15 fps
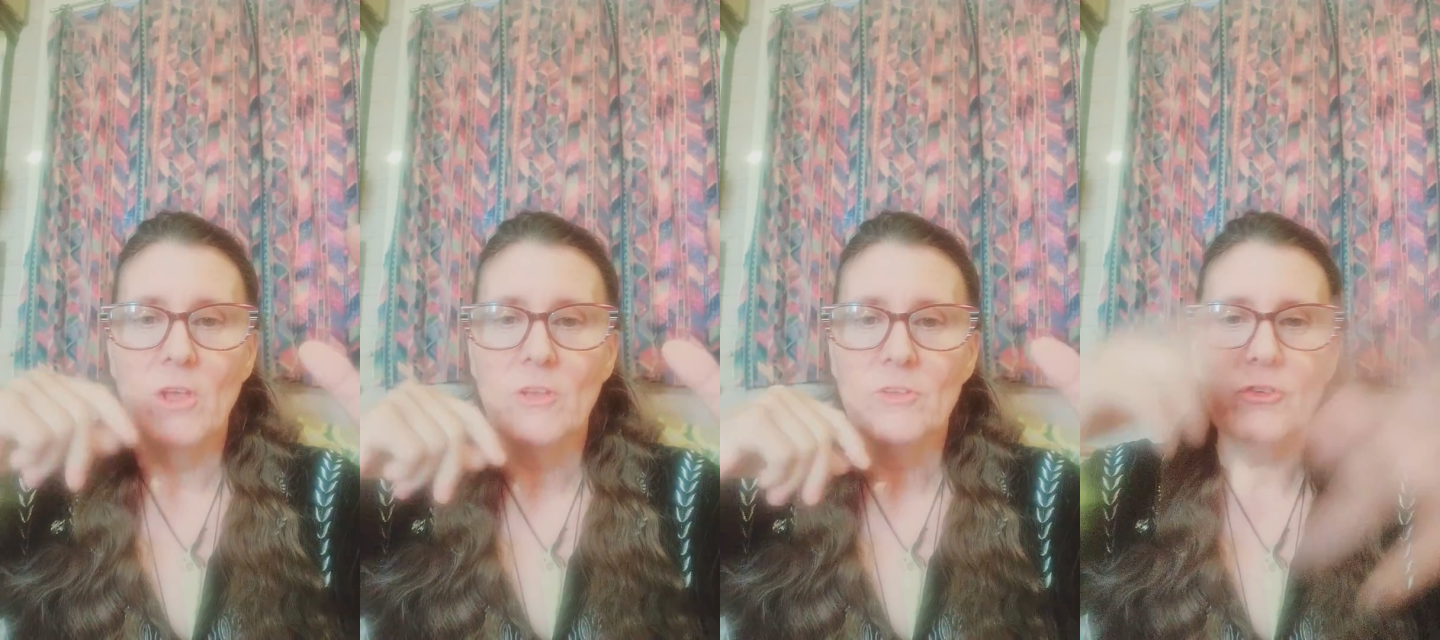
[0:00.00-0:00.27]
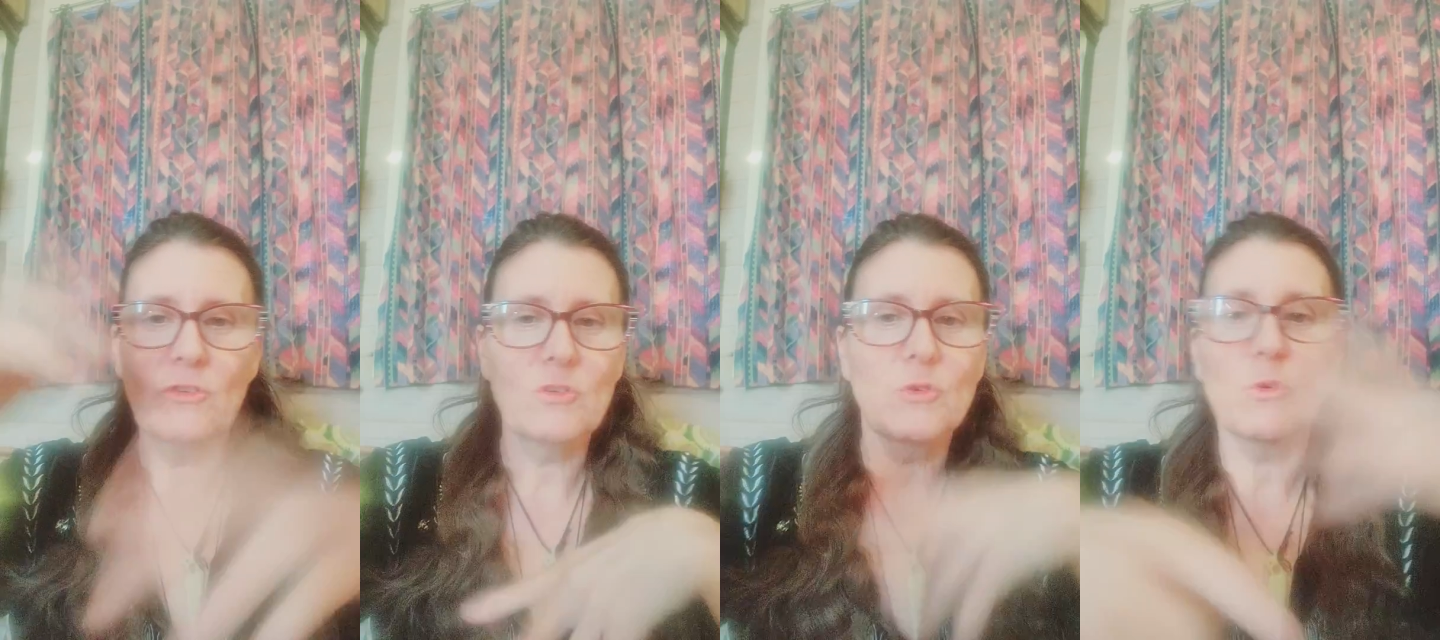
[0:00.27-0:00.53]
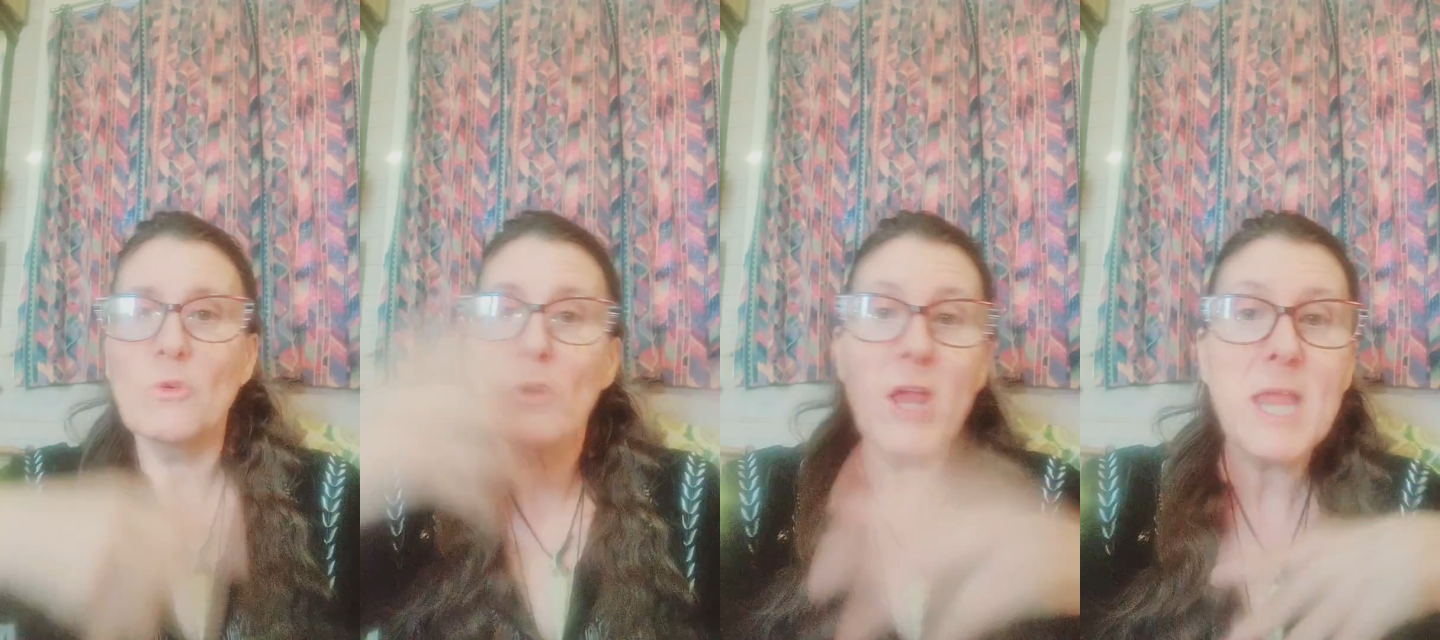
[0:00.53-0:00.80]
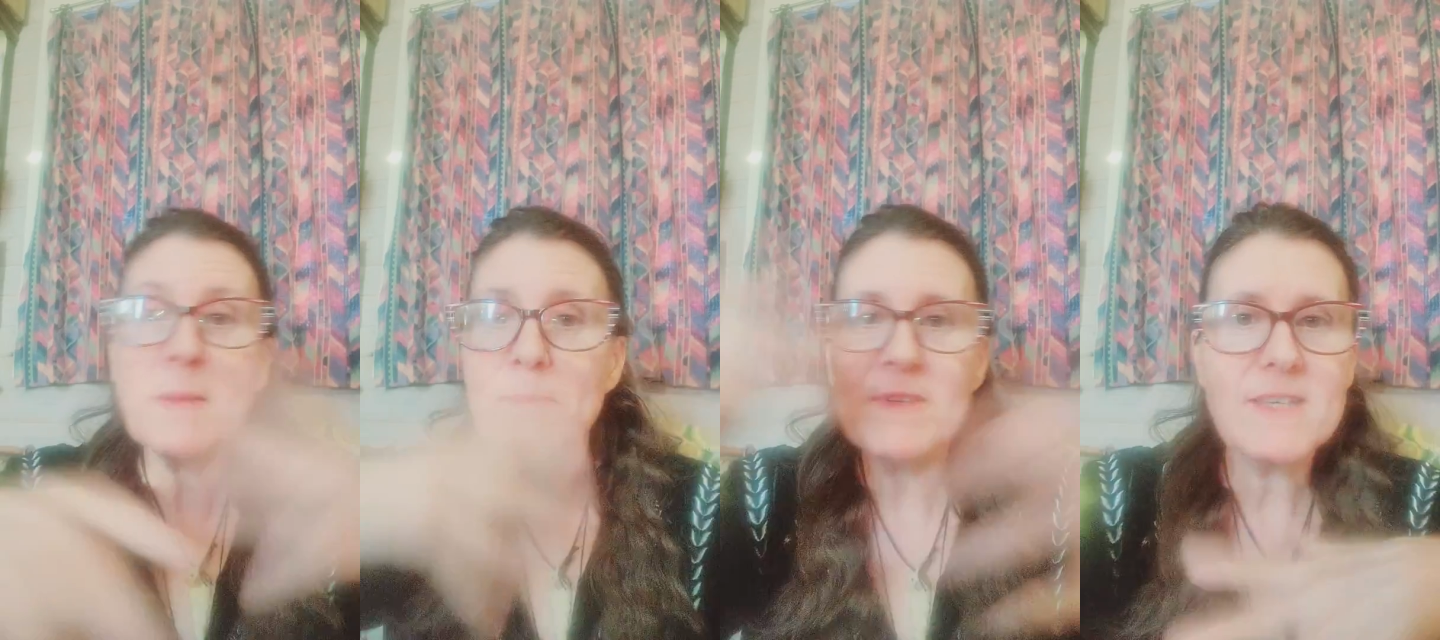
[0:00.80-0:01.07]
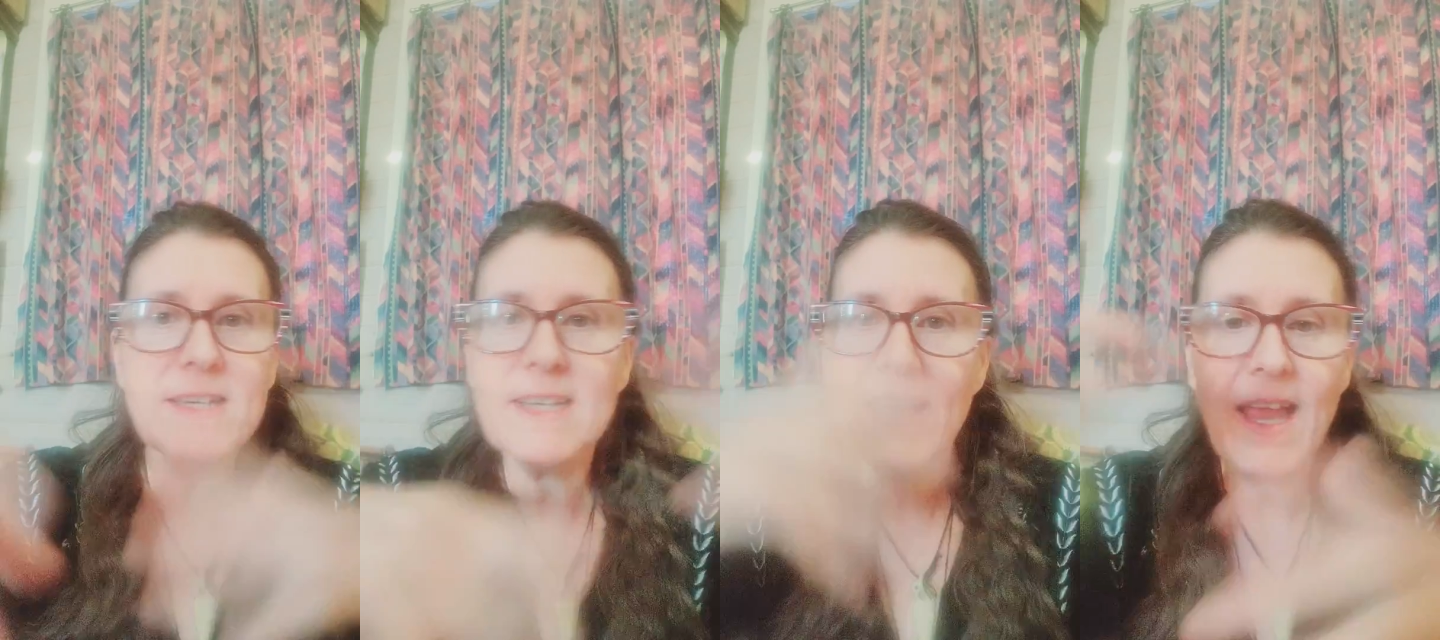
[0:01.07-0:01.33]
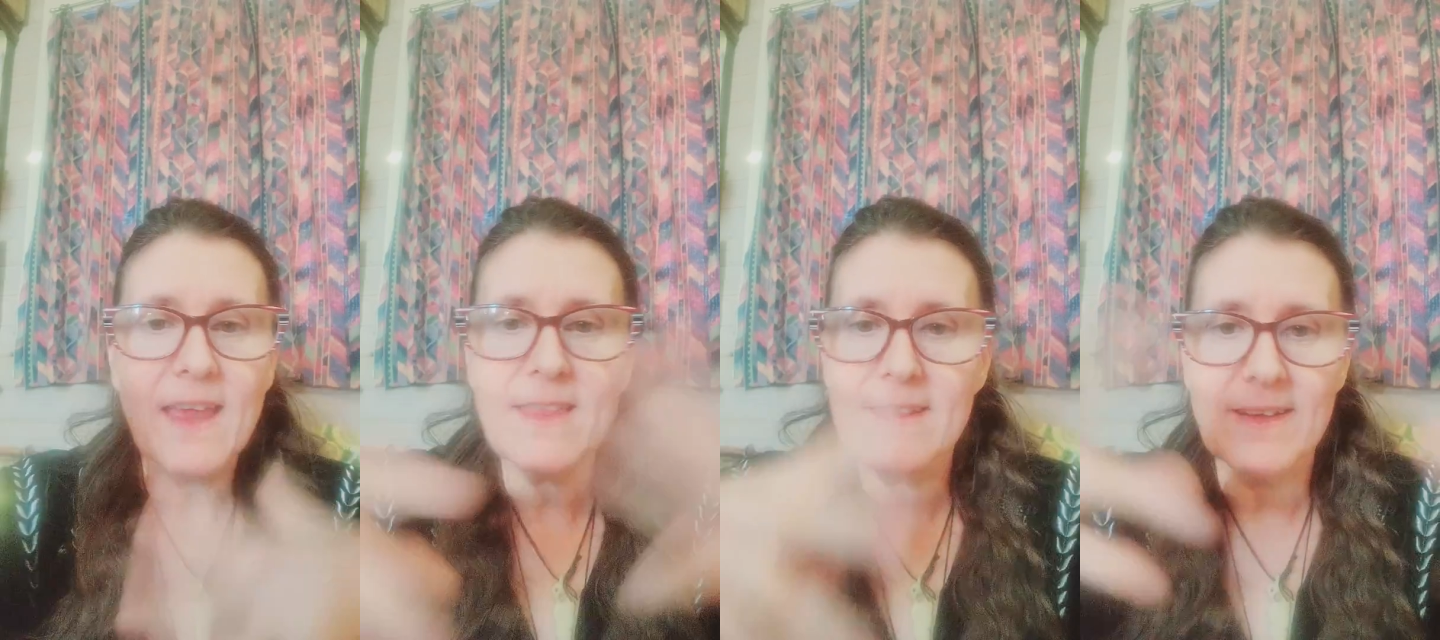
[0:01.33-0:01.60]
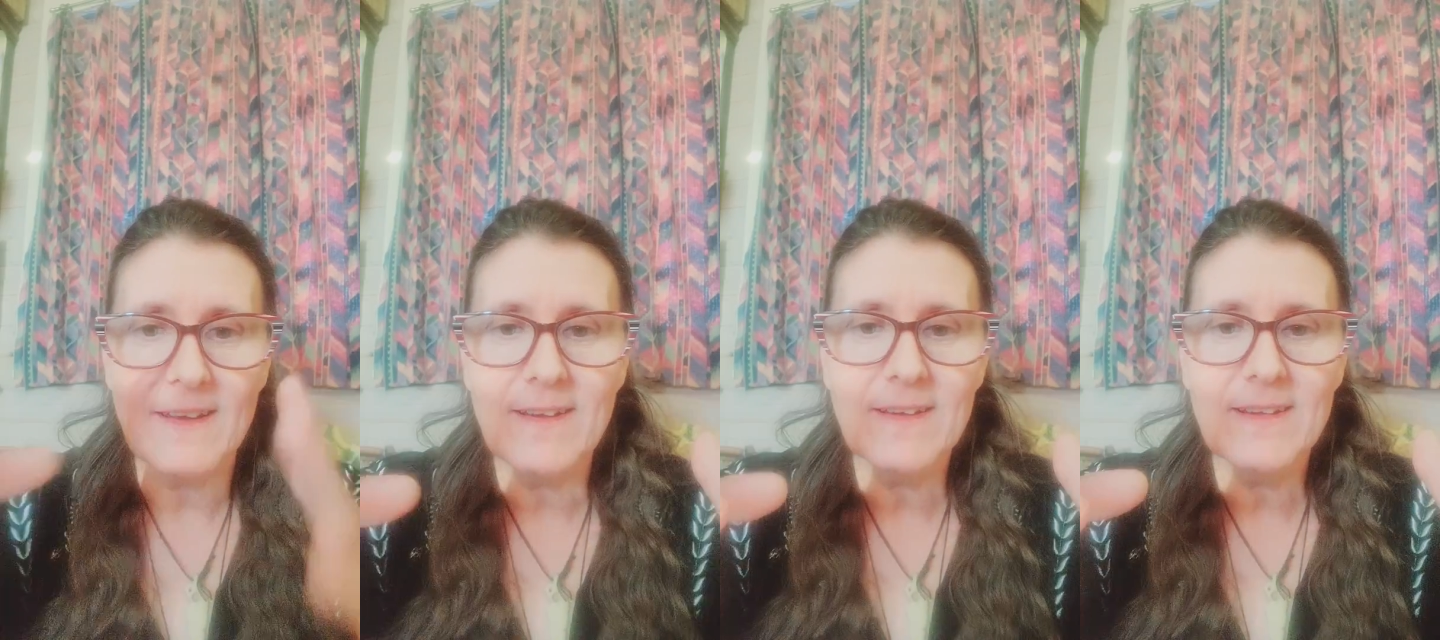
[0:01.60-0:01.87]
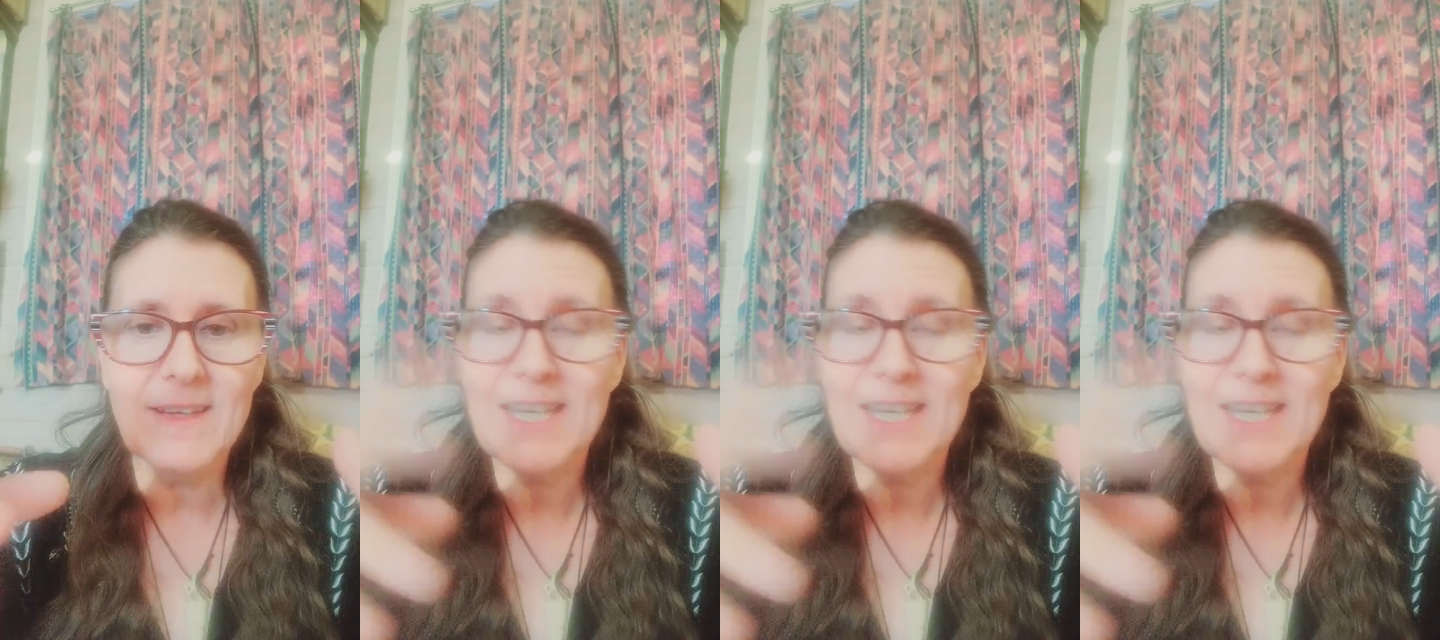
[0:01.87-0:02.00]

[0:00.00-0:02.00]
scraped together